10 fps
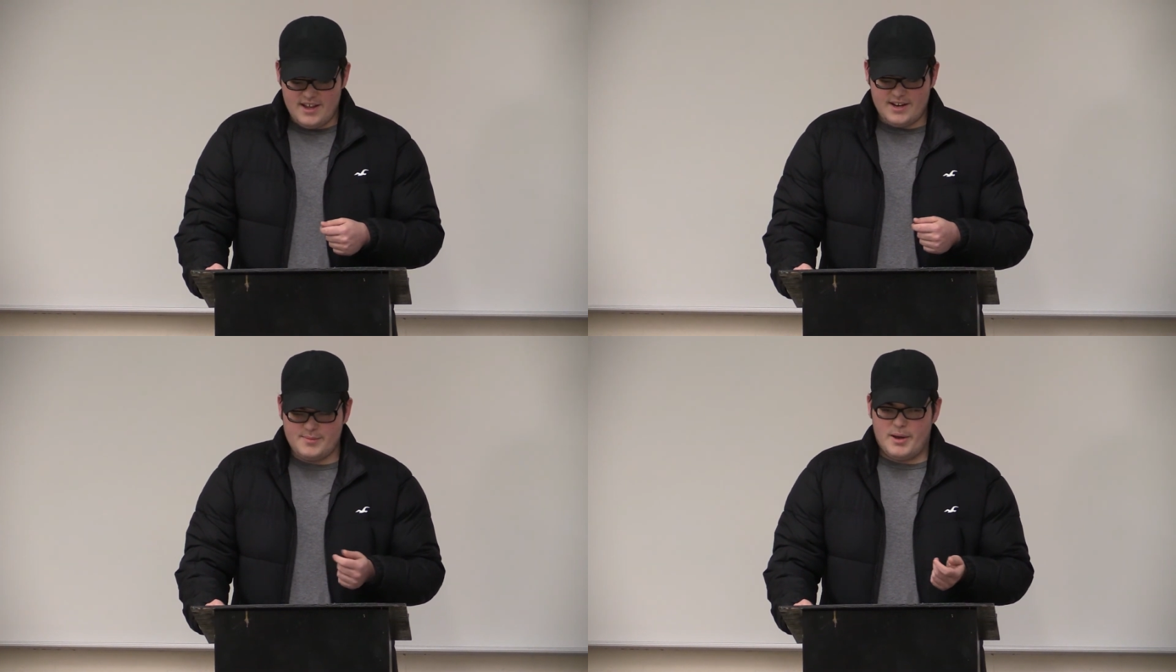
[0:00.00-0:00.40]

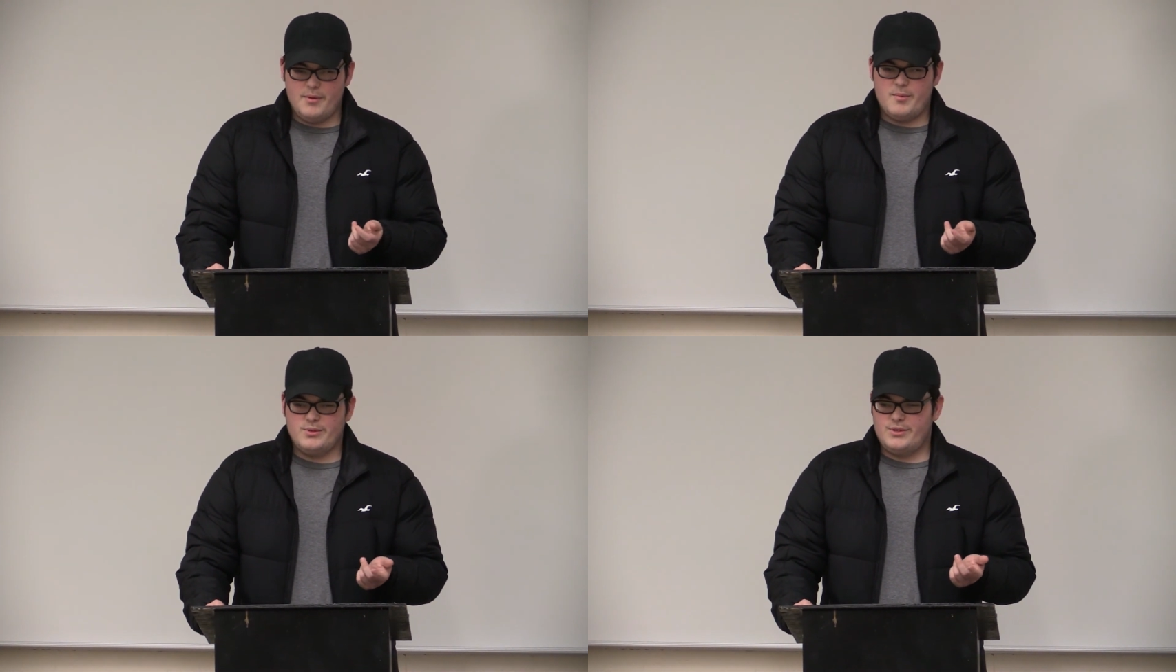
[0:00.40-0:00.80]
and it's
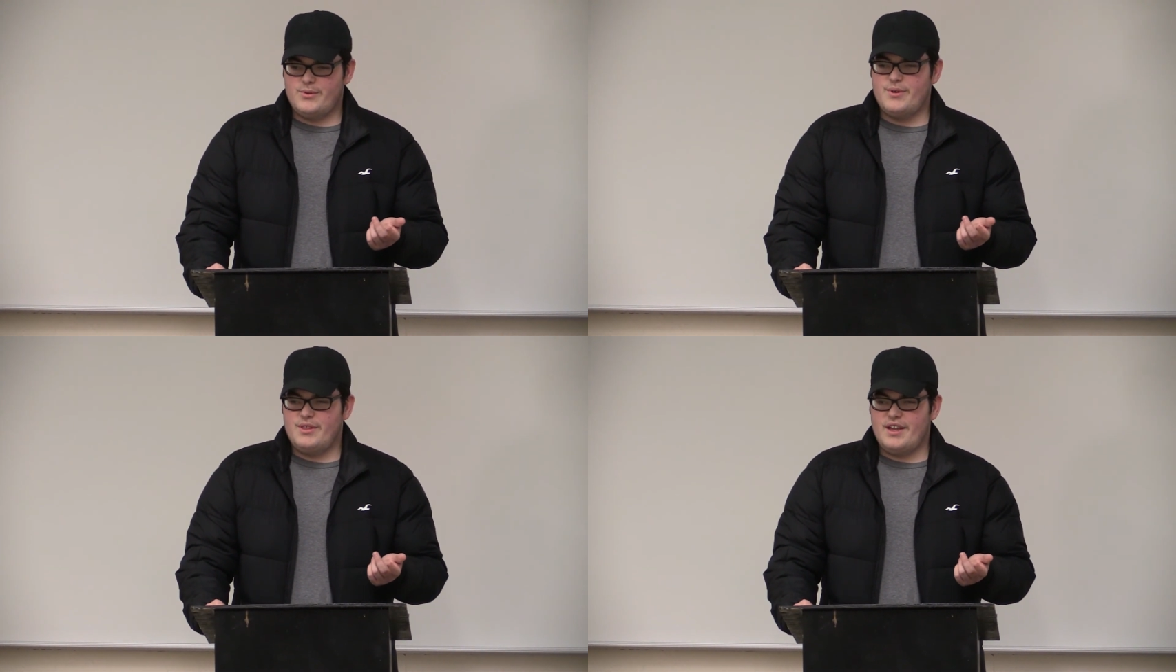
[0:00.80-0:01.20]
probably the most
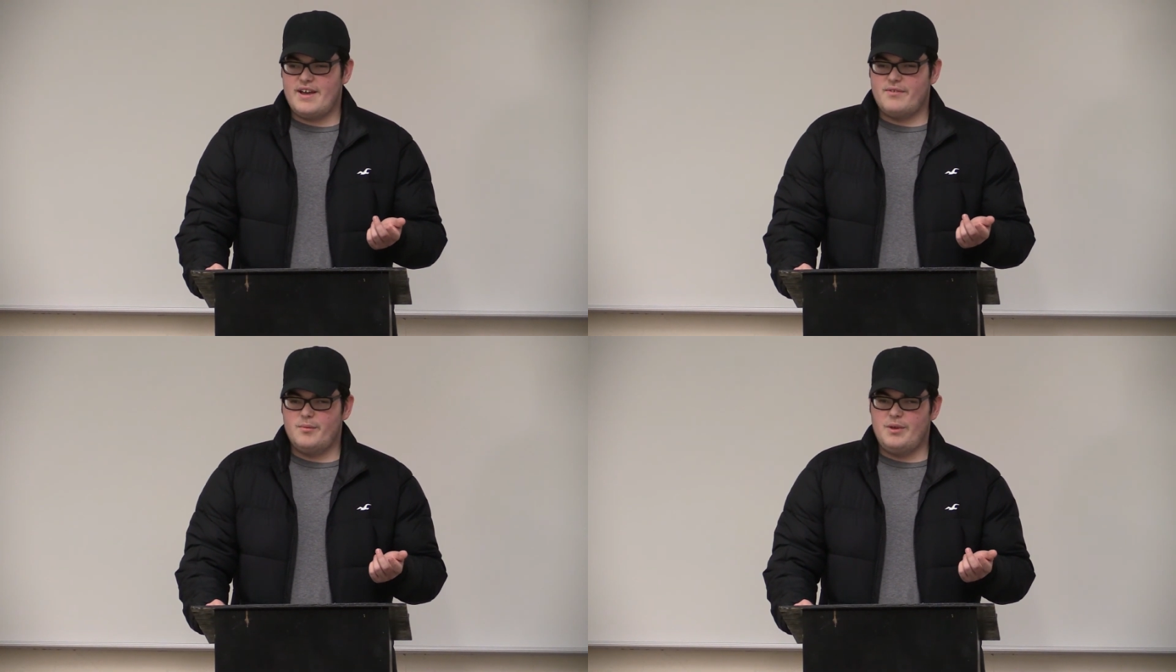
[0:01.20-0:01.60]
annoying thing
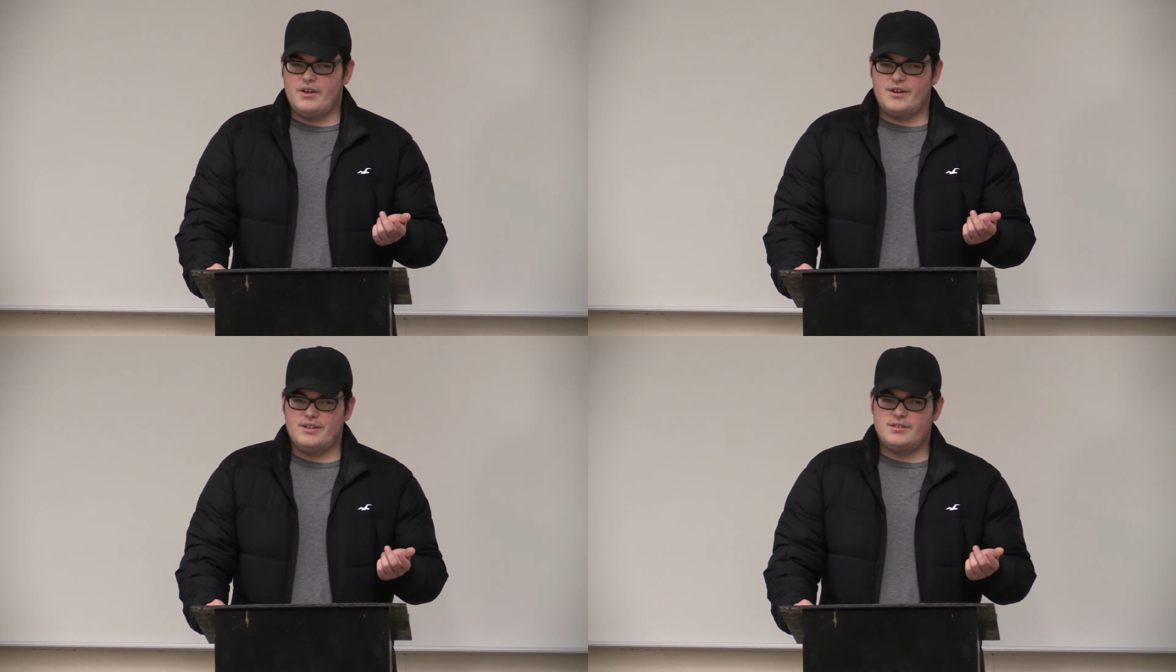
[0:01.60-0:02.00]
ever
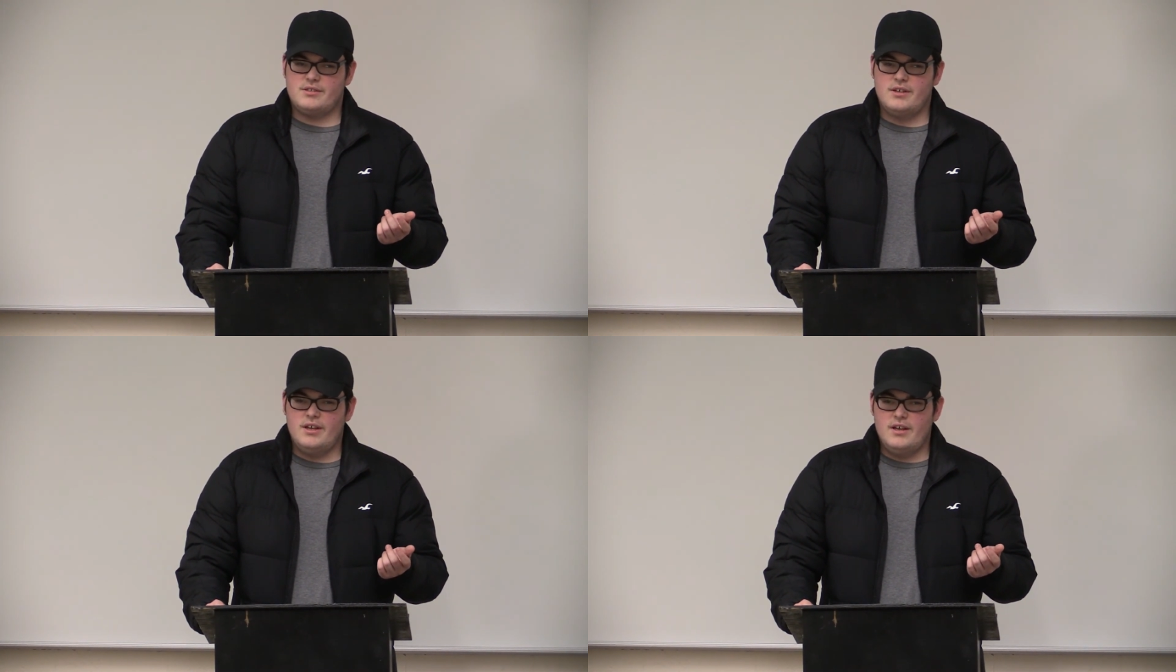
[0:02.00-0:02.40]

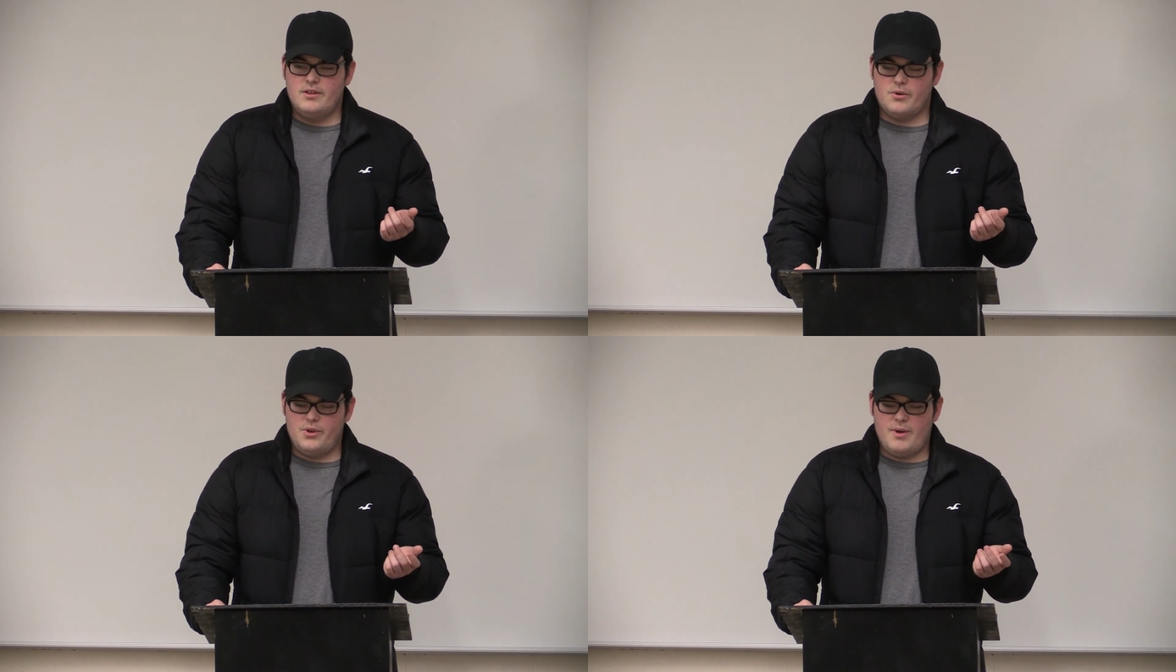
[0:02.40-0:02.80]
because
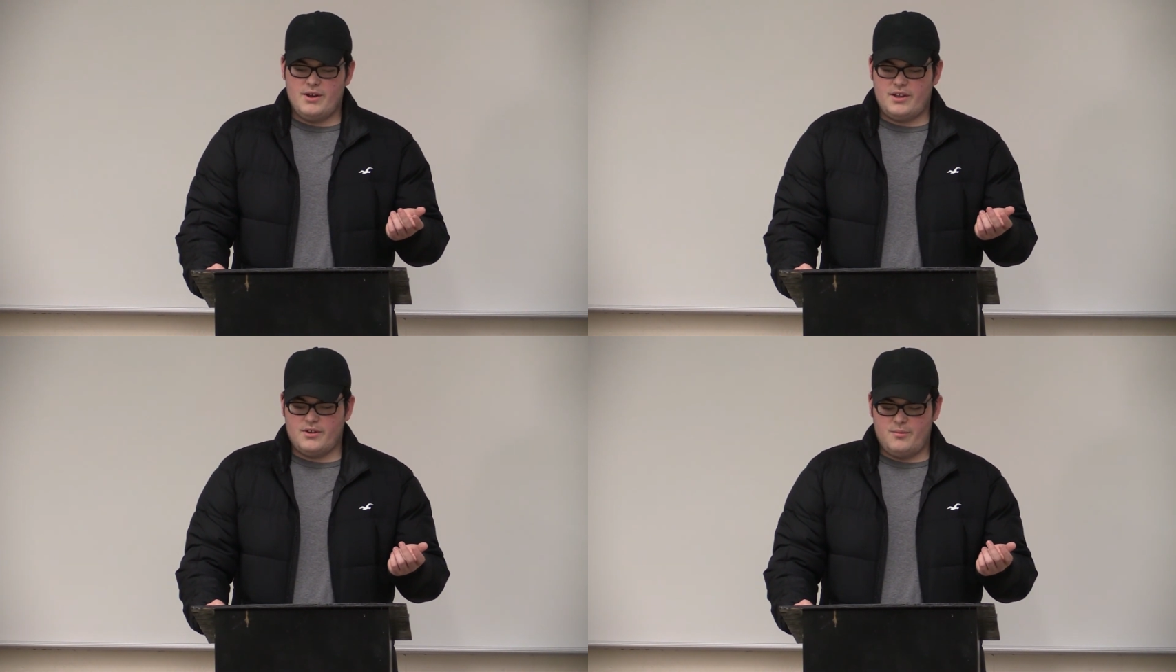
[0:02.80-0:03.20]
the only way
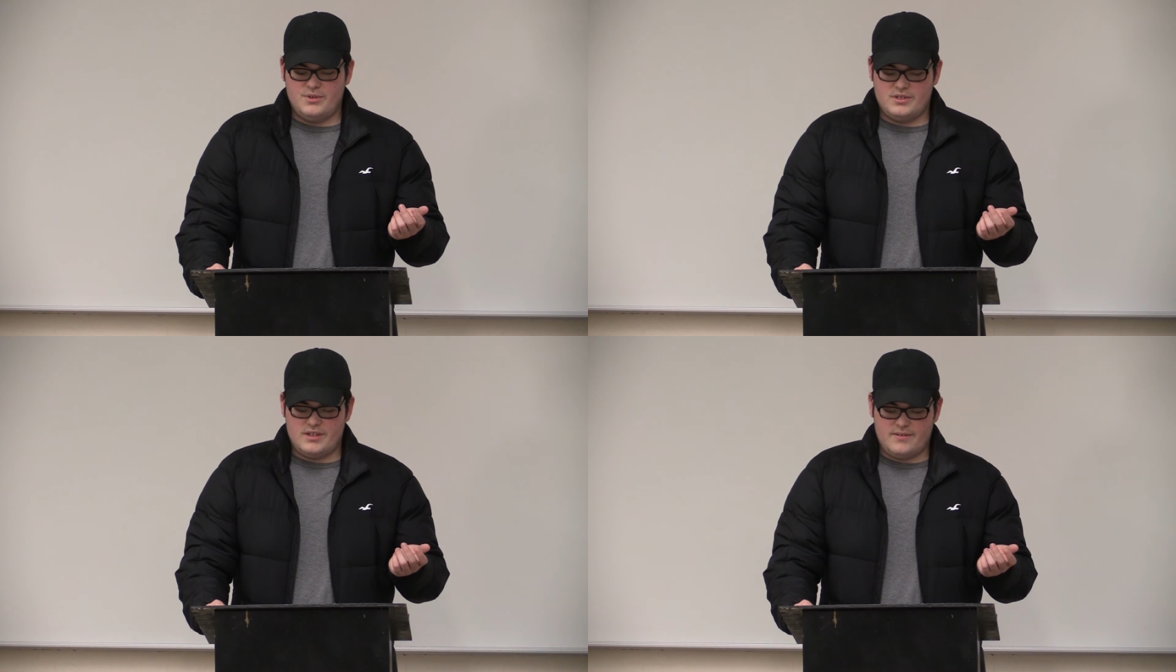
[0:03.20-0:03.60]
you're killing him
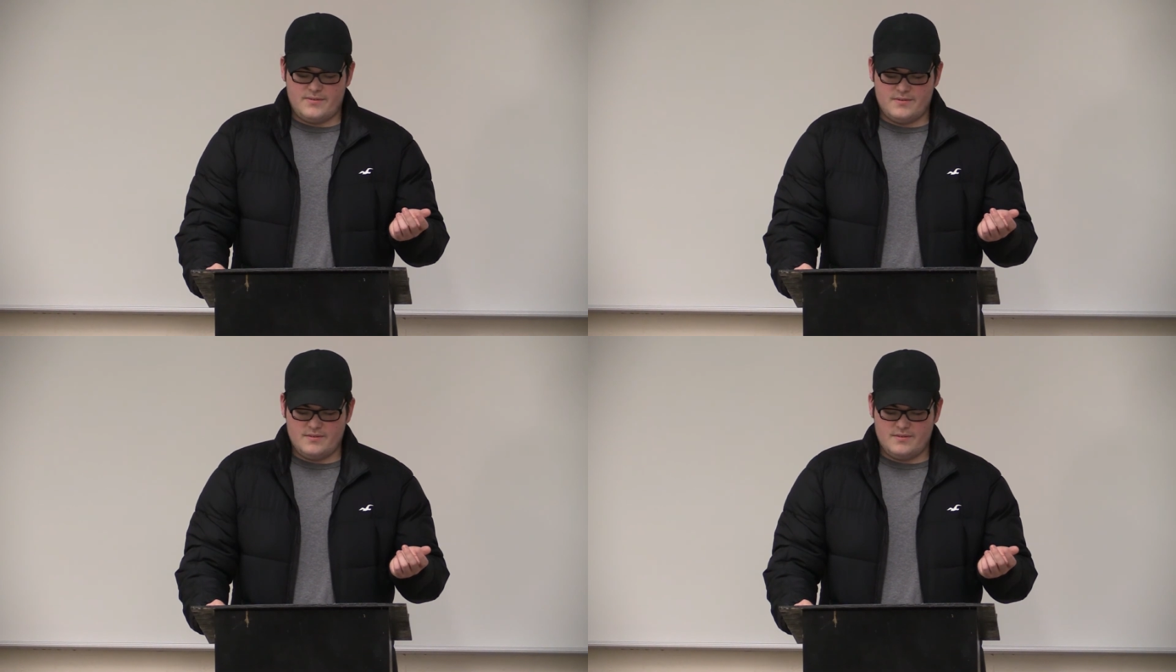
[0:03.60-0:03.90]
is if